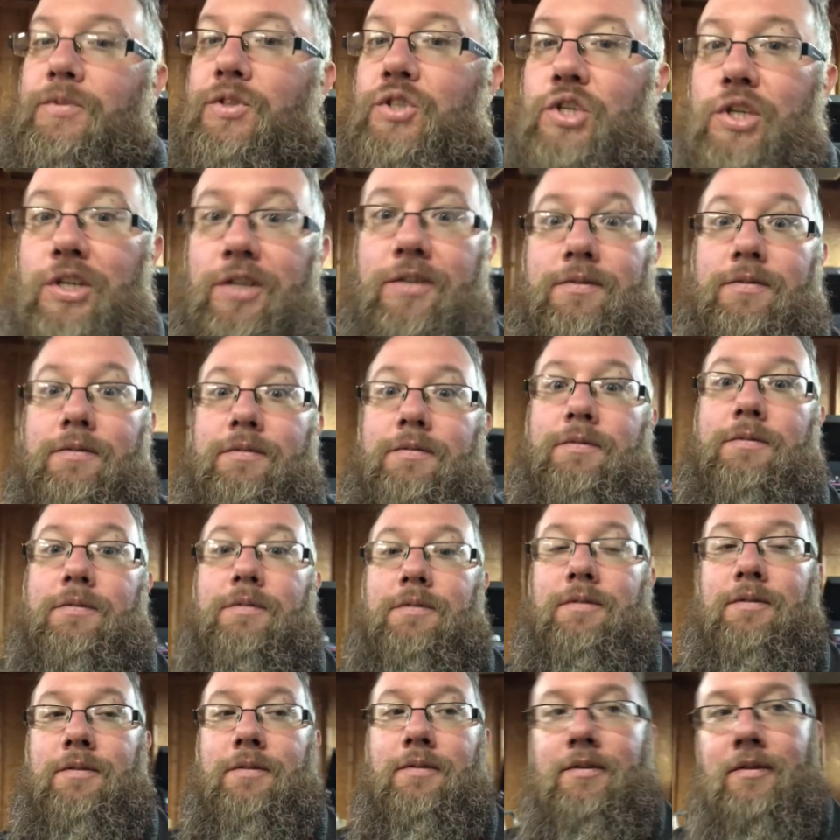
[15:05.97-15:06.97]
Jesus.
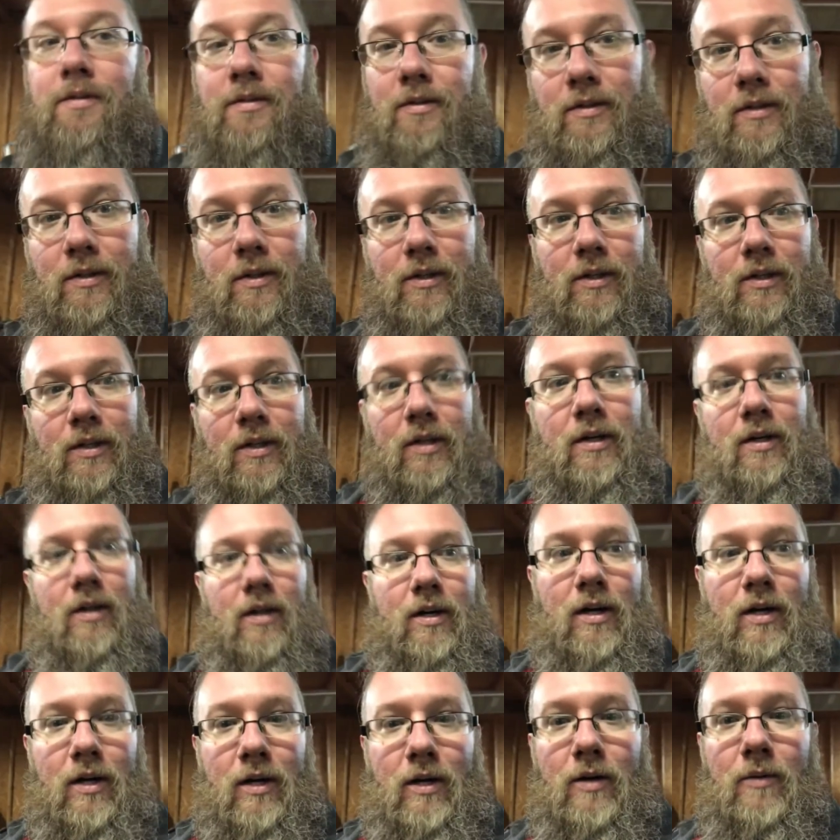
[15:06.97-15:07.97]

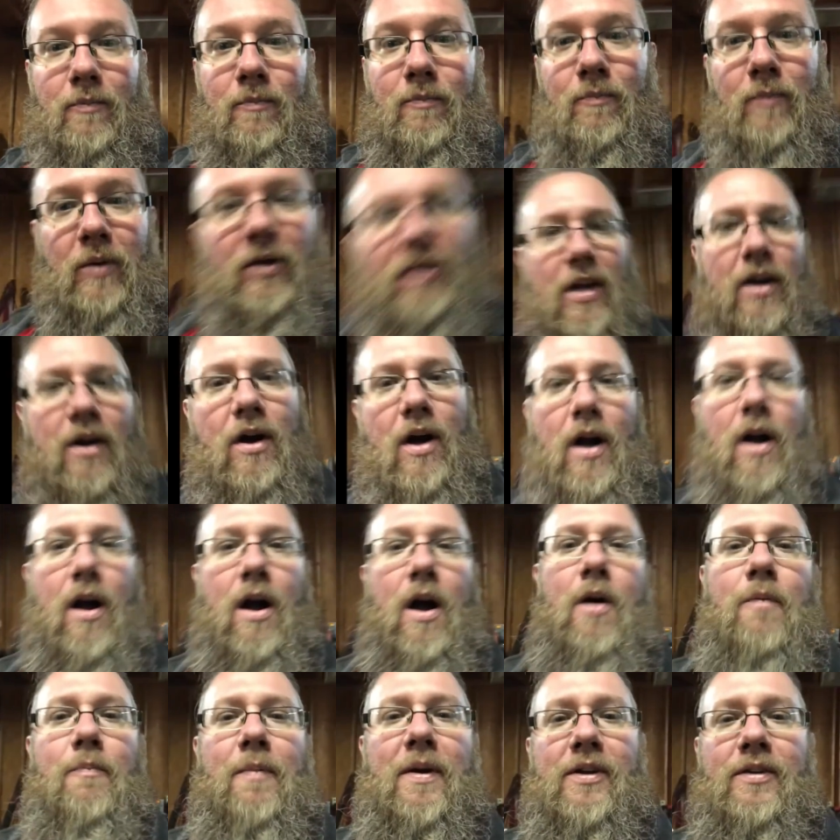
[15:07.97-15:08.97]
Um, but yeah, I'll,
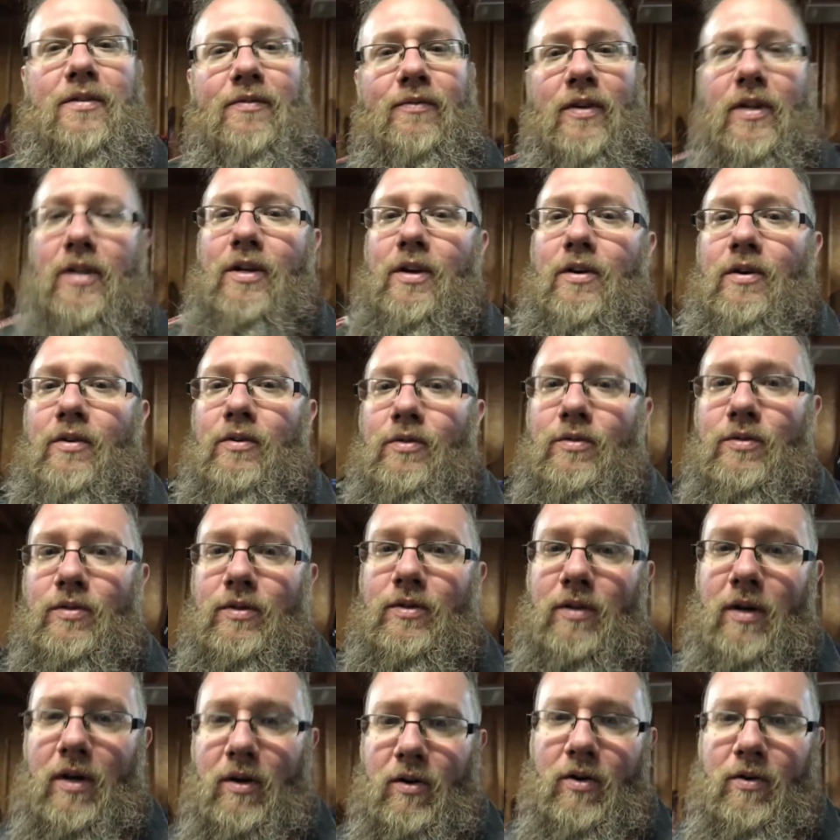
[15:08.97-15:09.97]
I'll, make some
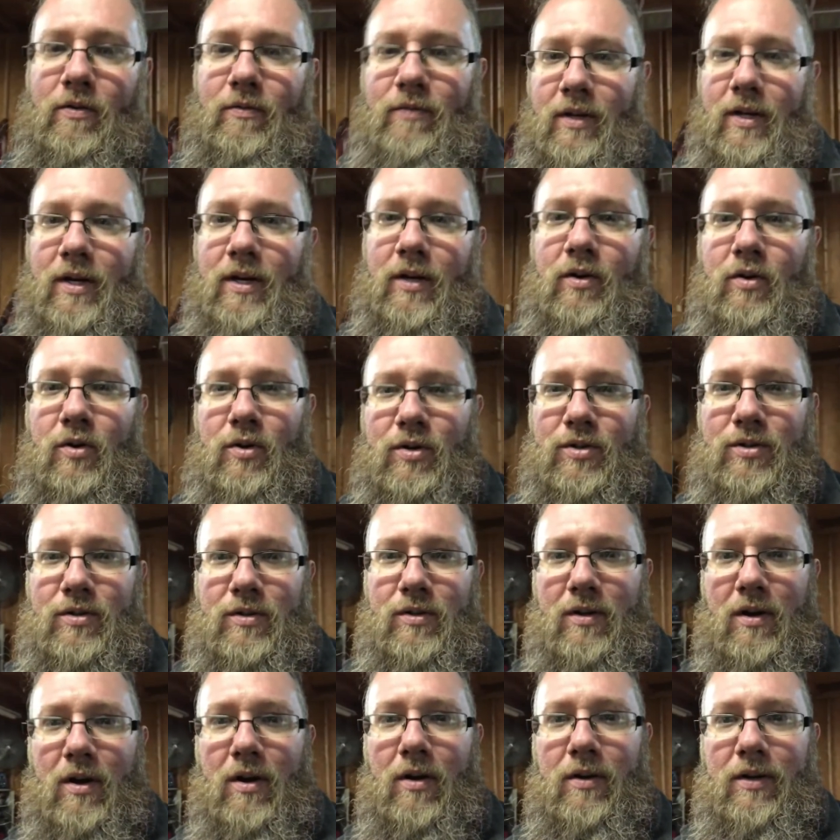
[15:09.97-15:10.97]
videos. I'll go over there. Of course,
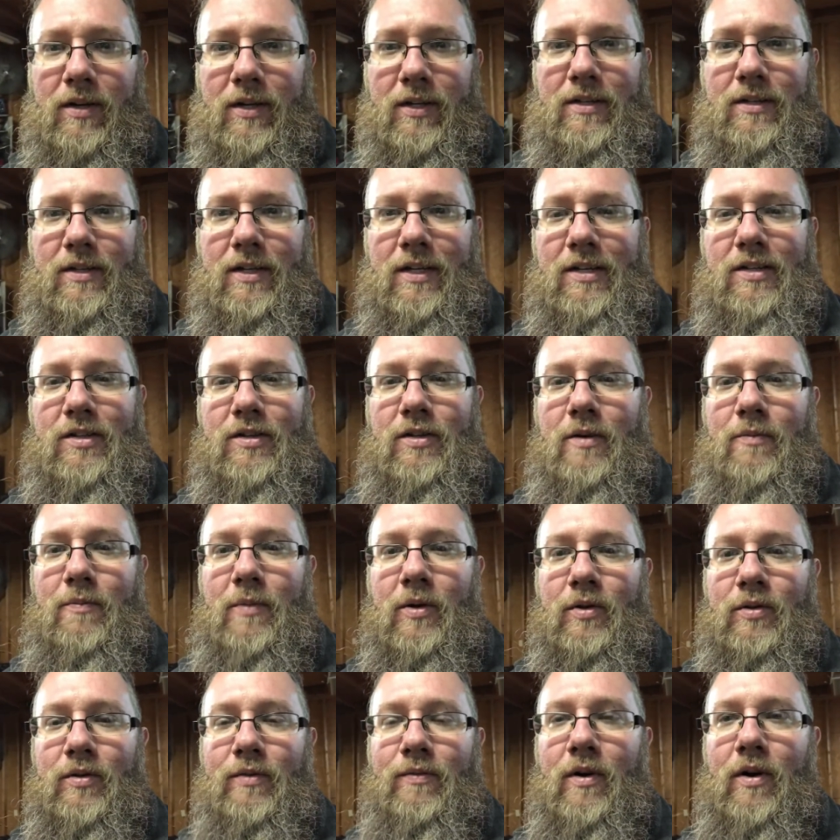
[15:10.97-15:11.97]
all he he's done
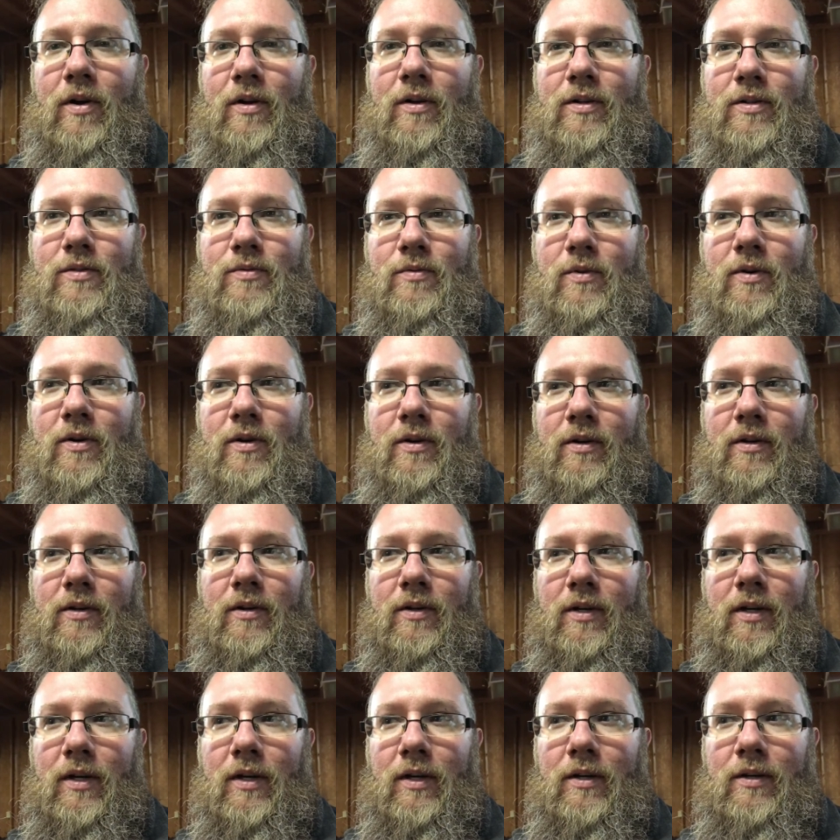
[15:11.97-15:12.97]
most of all his work
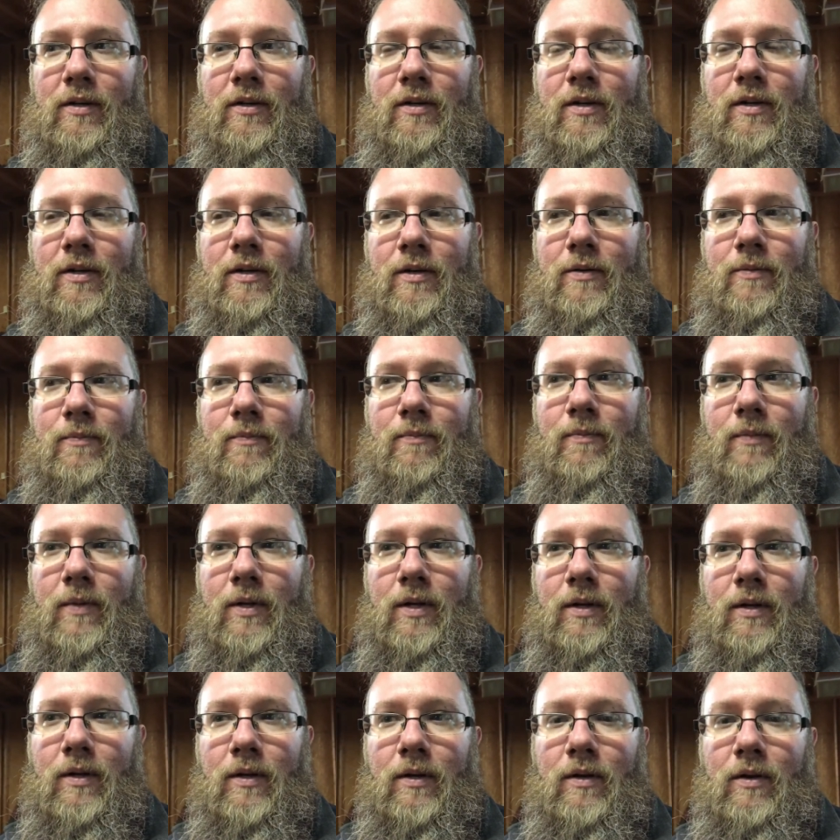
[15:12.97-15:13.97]
and um,
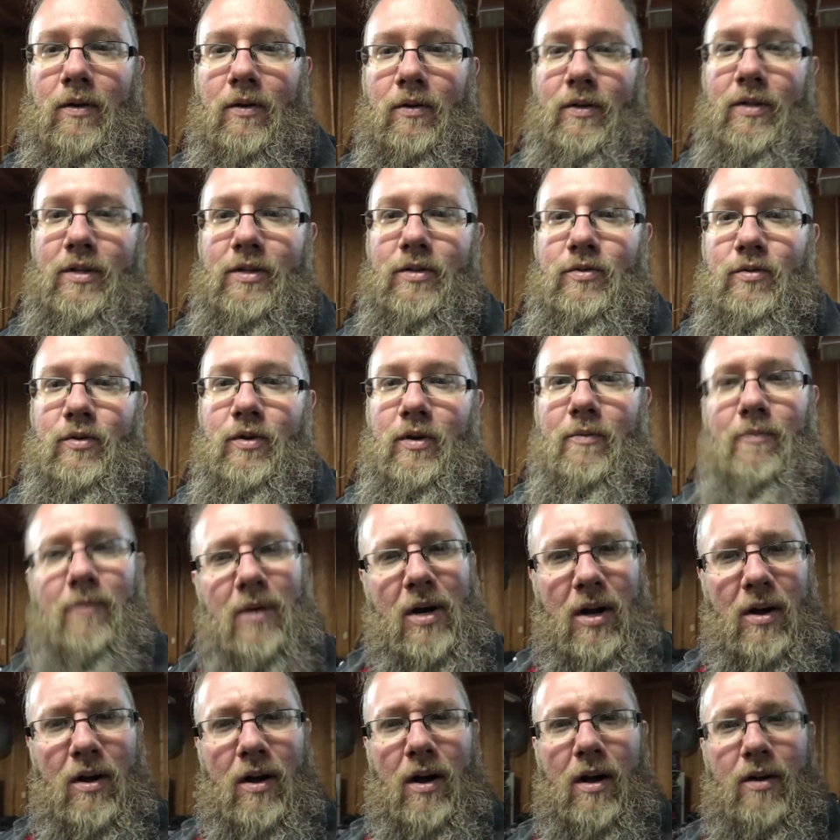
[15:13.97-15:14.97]
on his truck.
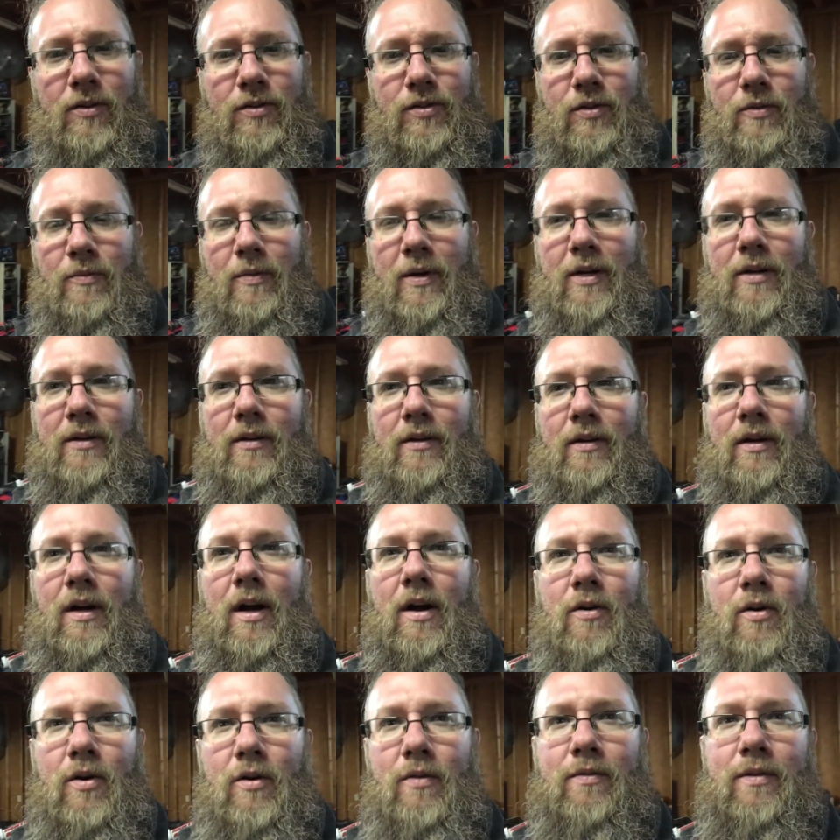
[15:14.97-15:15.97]
But I'll, I'll still make a.
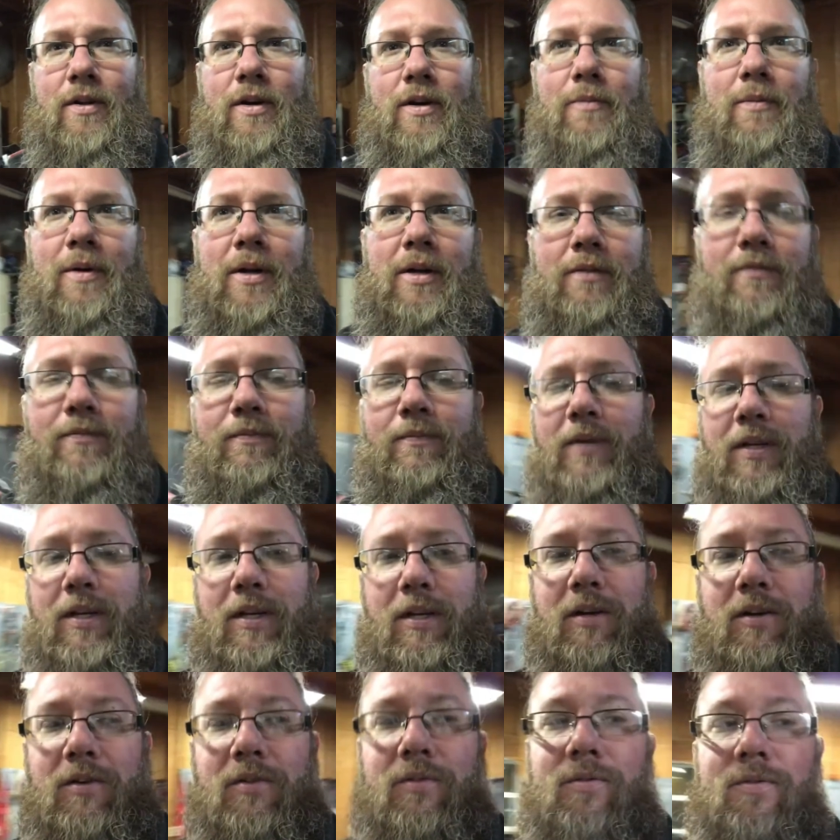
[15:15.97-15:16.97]
I'll go over there and make some
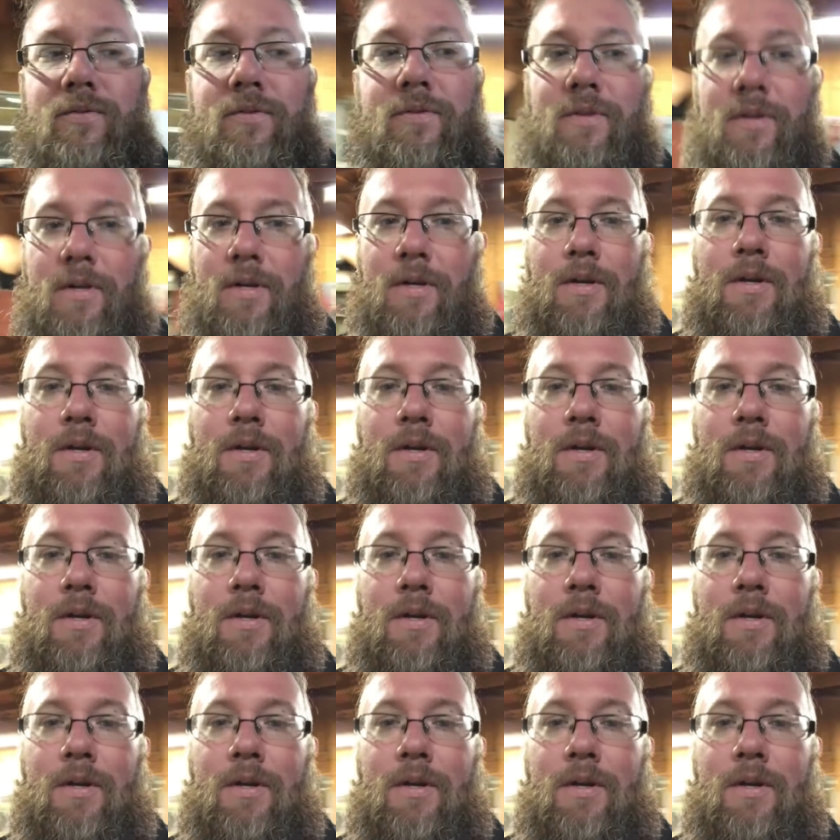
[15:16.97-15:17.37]
videos